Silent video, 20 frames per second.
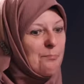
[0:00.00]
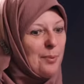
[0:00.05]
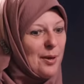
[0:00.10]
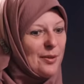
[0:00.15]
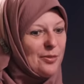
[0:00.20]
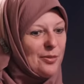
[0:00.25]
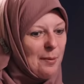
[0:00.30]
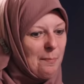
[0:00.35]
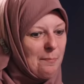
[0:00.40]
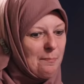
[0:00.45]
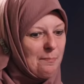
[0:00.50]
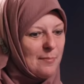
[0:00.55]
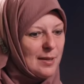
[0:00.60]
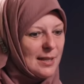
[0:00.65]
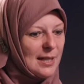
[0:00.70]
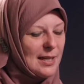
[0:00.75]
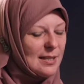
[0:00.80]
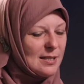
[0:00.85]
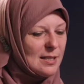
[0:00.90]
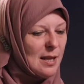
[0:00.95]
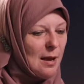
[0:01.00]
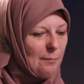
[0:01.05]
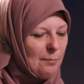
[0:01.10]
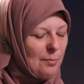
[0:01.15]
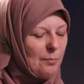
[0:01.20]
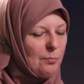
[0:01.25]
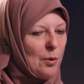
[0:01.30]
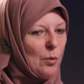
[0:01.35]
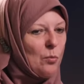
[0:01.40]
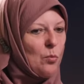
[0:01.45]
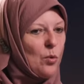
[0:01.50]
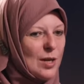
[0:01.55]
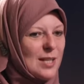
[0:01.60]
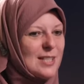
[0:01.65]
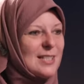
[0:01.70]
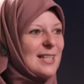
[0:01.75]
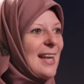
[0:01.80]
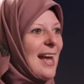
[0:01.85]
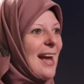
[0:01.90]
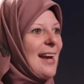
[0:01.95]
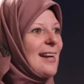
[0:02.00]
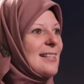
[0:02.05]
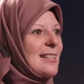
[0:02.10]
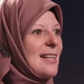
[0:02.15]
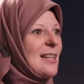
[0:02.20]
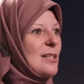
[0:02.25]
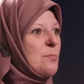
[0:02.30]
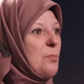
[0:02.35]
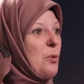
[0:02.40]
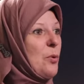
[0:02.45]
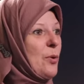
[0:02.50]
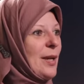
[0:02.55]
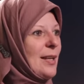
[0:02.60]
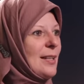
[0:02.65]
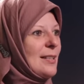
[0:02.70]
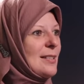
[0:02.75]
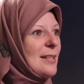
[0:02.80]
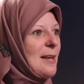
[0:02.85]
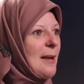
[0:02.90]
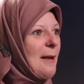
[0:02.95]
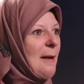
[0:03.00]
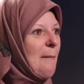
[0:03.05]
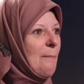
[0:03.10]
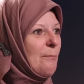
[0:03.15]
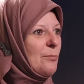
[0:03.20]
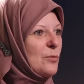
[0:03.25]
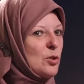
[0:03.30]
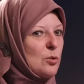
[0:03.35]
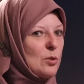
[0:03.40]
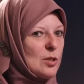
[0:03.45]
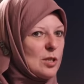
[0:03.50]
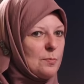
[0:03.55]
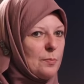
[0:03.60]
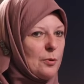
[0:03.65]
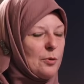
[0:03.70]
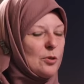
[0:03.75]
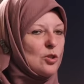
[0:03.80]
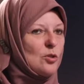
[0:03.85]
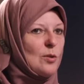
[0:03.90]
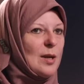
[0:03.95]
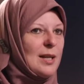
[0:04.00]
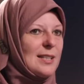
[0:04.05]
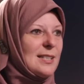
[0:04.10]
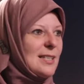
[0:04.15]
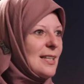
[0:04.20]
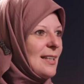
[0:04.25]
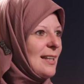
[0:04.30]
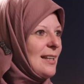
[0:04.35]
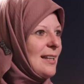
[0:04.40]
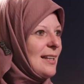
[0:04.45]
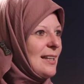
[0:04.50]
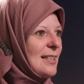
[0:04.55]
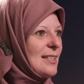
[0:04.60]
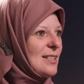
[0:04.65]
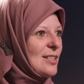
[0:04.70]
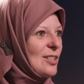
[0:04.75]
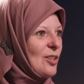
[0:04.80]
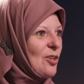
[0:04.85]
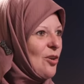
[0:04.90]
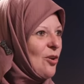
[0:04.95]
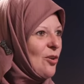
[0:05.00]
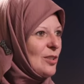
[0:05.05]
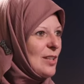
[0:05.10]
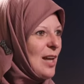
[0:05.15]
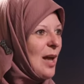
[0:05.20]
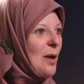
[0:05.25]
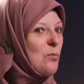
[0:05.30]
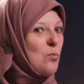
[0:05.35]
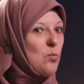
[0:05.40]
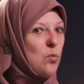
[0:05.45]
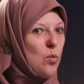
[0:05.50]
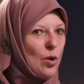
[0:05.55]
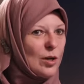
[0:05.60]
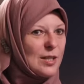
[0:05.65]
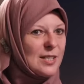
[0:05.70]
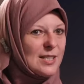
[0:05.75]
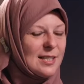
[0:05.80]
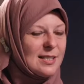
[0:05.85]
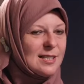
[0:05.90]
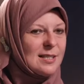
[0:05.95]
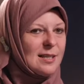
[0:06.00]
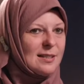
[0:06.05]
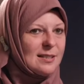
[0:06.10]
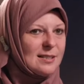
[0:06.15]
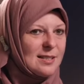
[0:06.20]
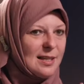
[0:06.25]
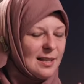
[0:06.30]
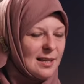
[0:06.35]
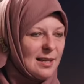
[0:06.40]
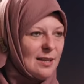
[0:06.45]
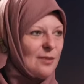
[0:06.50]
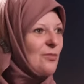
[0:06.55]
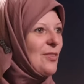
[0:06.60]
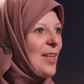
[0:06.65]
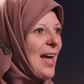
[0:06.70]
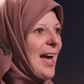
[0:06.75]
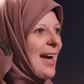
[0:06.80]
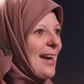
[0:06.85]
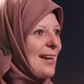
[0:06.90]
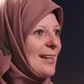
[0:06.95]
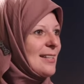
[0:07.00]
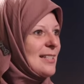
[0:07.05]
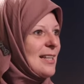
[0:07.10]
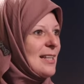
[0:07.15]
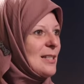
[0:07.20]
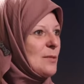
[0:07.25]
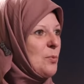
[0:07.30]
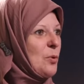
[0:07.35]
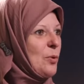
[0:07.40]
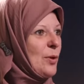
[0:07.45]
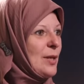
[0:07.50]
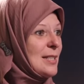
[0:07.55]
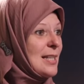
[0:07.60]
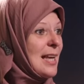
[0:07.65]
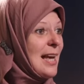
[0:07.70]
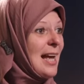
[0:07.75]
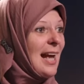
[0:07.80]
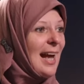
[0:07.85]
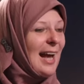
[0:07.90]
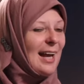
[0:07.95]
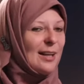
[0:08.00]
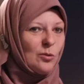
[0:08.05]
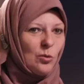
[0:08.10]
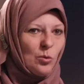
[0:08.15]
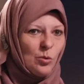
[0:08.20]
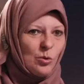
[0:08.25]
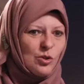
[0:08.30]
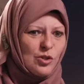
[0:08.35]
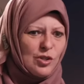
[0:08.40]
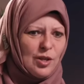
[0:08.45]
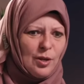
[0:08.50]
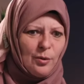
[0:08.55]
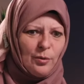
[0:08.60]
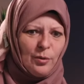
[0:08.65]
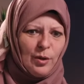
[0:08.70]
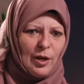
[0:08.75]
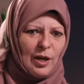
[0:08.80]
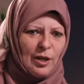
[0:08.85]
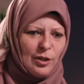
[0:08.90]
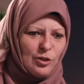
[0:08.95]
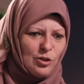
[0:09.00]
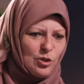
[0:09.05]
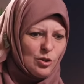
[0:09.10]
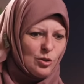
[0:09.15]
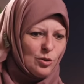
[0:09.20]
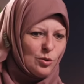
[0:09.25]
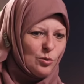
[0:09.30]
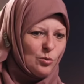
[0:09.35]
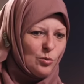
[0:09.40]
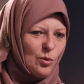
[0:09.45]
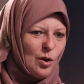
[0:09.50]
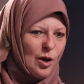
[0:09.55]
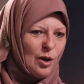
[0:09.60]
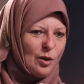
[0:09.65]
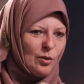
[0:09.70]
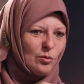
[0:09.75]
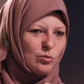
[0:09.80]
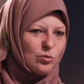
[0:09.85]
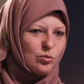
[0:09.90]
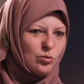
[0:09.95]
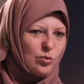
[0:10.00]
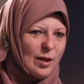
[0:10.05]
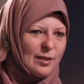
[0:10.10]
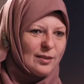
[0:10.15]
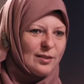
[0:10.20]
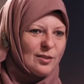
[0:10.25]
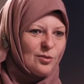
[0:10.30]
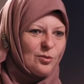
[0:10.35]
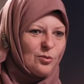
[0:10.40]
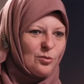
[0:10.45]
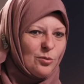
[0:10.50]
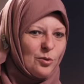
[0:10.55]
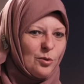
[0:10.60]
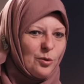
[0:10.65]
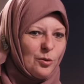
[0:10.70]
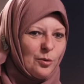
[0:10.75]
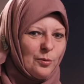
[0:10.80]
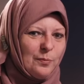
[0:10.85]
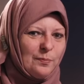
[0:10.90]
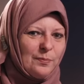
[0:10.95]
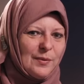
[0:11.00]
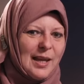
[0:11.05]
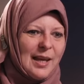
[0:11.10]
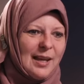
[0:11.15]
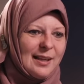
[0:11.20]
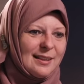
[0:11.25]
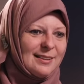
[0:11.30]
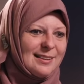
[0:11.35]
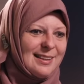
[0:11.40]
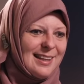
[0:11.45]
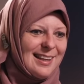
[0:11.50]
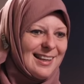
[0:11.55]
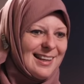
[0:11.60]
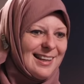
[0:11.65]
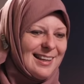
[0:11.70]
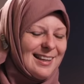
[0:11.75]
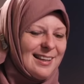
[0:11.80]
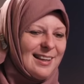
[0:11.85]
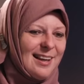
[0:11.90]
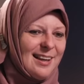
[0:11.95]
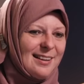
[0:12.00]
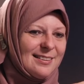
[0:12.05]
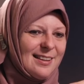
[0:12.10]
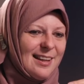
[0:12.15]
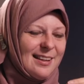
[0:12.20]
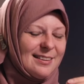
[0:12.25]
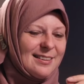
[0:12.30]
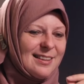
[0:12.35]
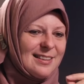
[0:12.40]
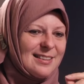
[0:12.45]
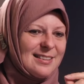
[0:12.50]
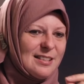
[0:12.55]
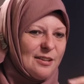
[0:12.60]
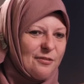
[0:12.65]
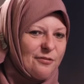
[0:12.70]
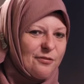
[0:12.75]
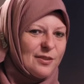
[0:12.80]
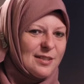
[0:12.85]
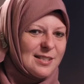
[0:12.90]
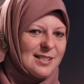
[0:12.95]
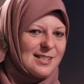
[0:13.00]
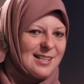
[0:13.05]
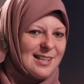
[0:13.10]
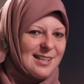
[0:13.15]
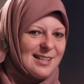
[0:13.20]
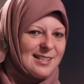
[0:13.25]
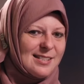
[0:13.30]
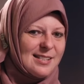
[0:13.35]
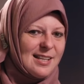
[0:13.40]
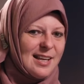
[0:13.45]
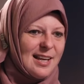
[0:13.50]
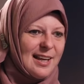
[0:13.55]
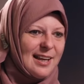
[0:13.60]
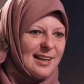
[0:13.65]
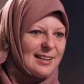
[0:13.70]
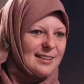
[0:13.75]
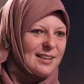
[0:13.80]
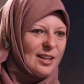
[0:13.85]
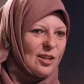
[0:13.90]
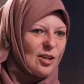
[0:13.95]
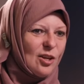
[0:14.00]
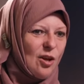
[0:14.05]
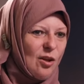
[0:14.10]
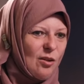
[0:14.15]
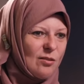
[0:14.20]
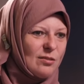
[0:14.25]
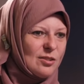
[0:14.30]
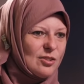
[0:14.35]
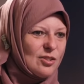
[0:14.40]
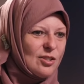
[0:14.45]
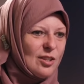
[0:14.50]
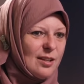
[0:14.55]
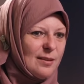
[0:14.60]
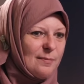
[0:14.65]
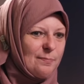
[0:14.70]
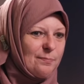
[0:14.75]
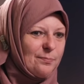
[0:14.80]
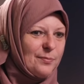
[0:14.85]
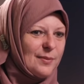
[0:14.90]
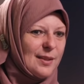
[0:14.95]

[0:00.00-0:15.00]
but the minute but what is the access point to a spirituality that leads to god i mm. wanted to to give that access point and also to run through the the, the differences in the culture